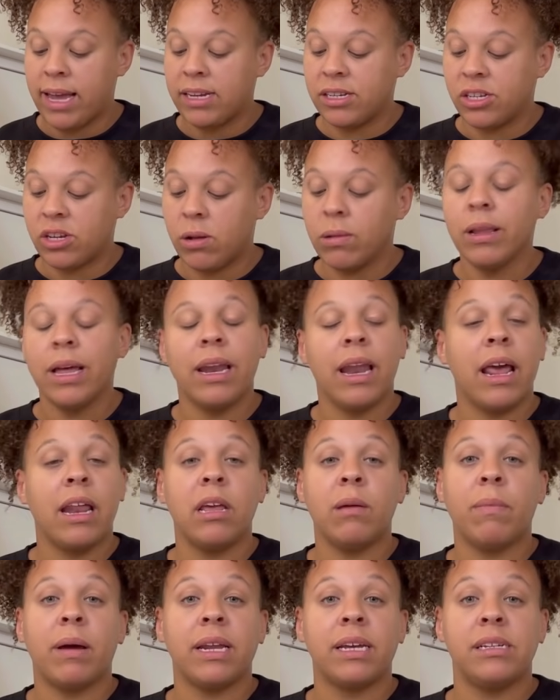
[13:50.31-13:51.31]
And don't let
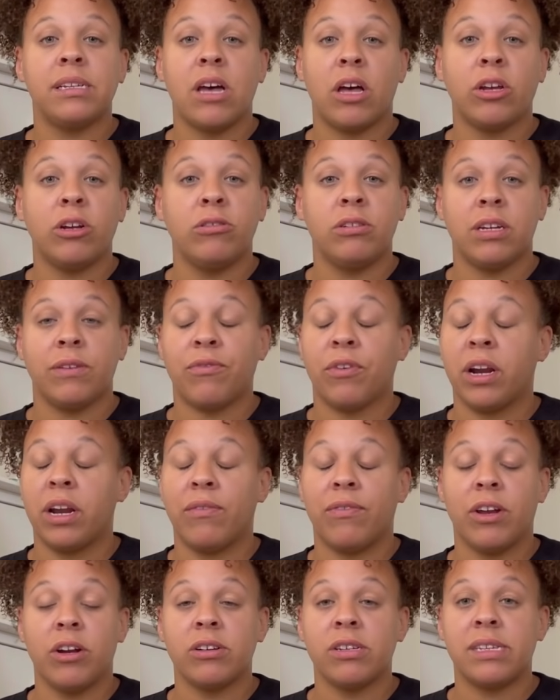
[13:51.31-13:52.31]
anybody tell you different.
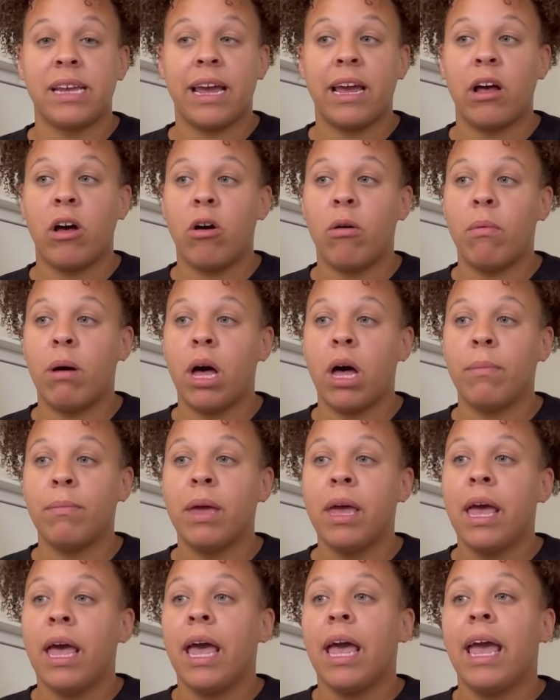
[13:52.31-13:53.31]
If you're a stay at home mom
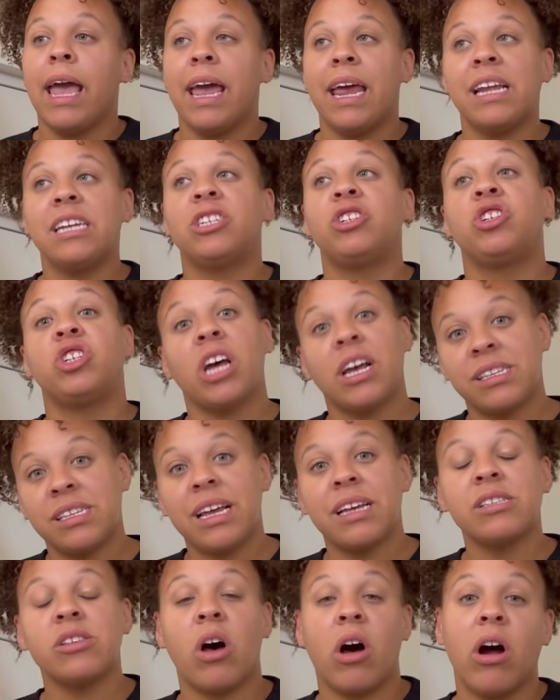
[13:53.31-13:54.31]
it is just
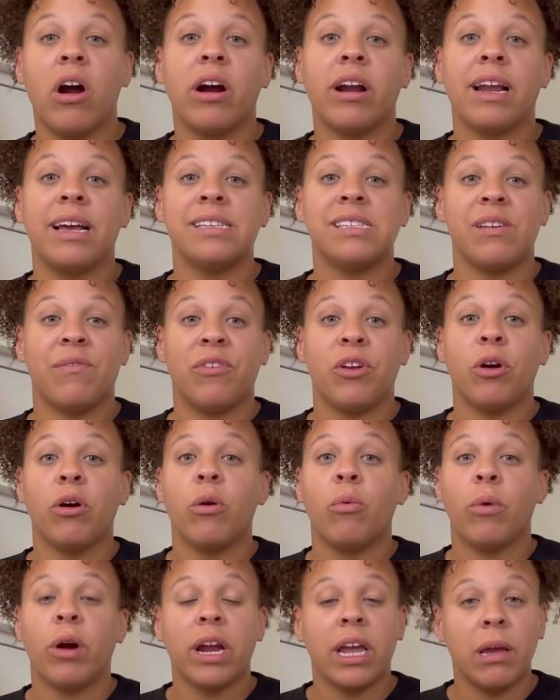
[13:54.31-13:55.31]
as hard as if you're
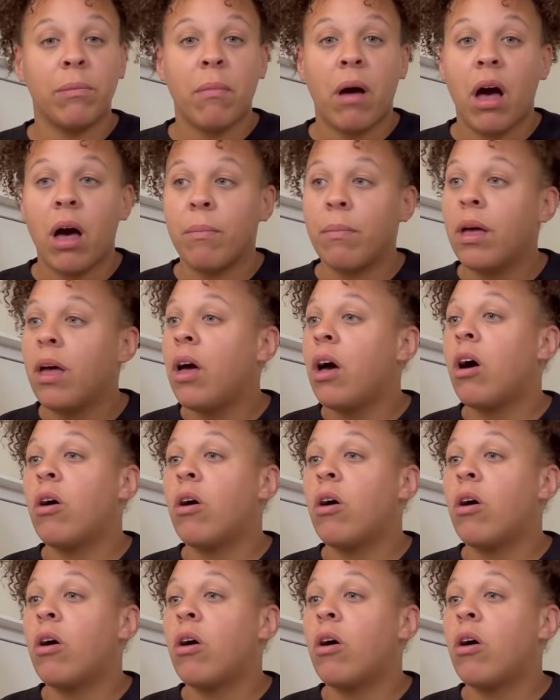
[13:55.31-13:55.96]
a working mom.